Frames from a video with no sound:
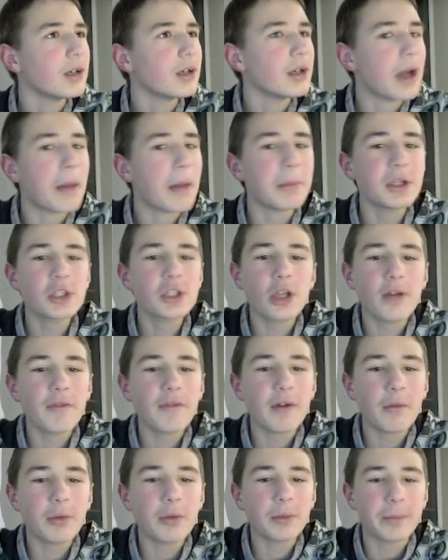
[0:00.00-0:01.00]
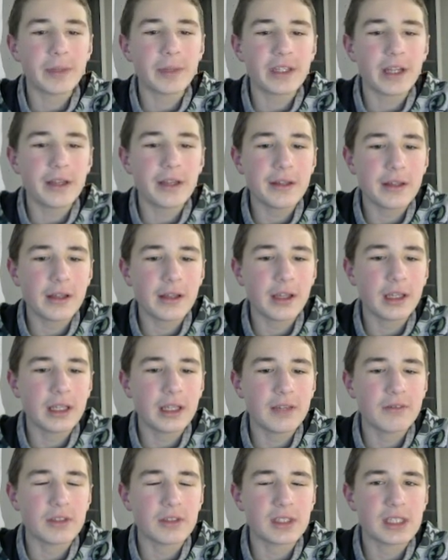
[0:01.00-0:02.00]
I'm not sure if I would be done in like
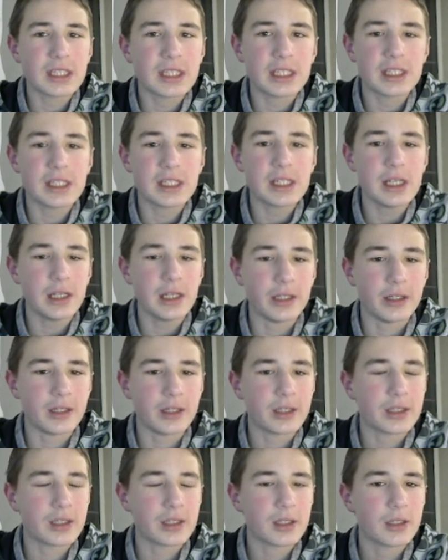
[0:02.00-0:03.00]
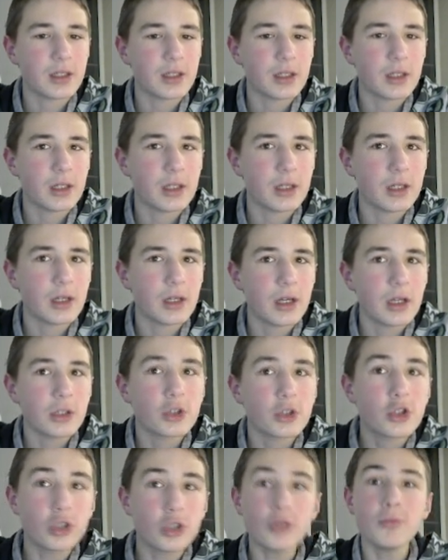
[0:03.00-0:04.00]
even 6 years.
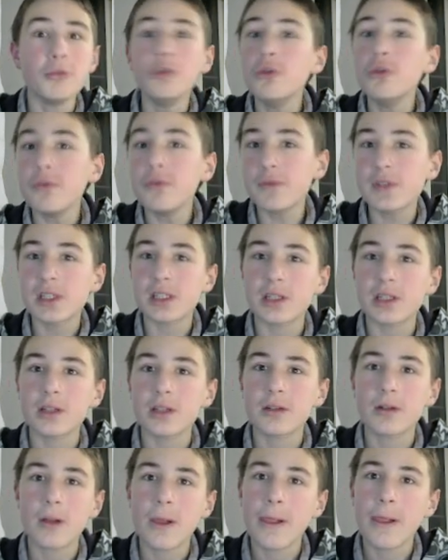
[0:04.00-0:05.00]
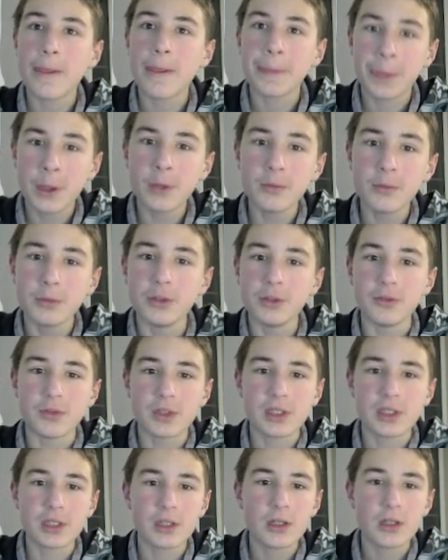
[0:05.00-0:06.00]
2 moves? 2
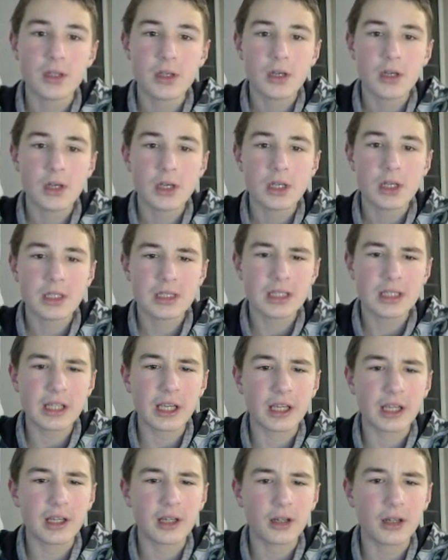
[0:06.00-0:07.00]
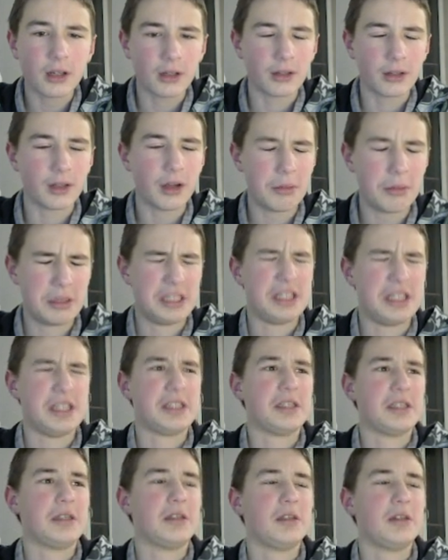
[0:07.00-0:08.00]
moves. It's like, hold on, how many
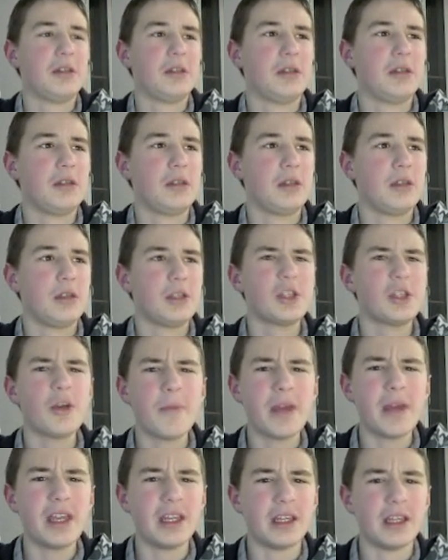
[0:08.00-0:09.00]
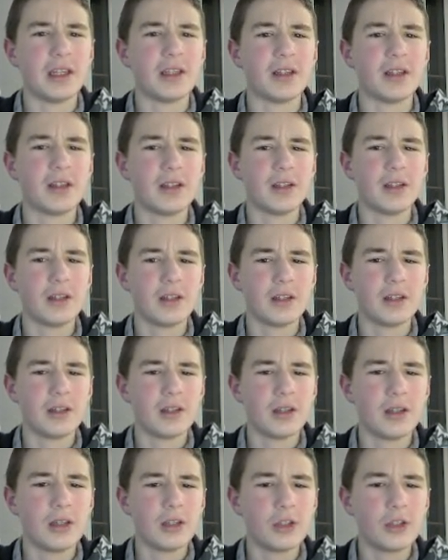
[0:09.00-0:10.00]
is it? So many.
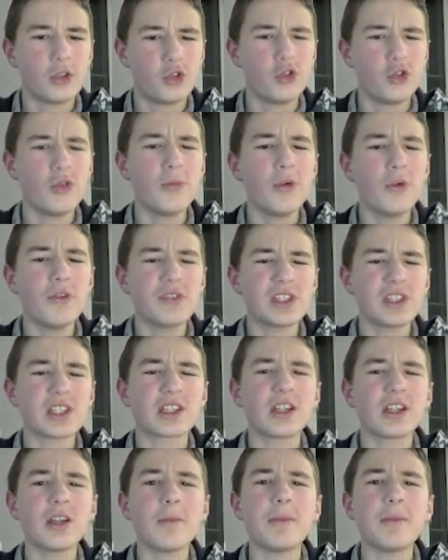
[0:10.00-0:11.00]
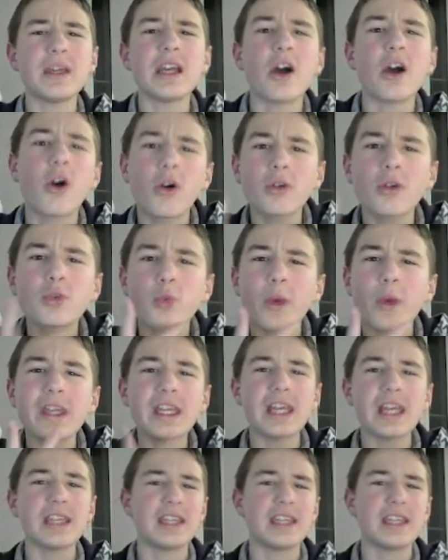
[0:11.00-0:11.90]
2 moves is gonna be a whole 28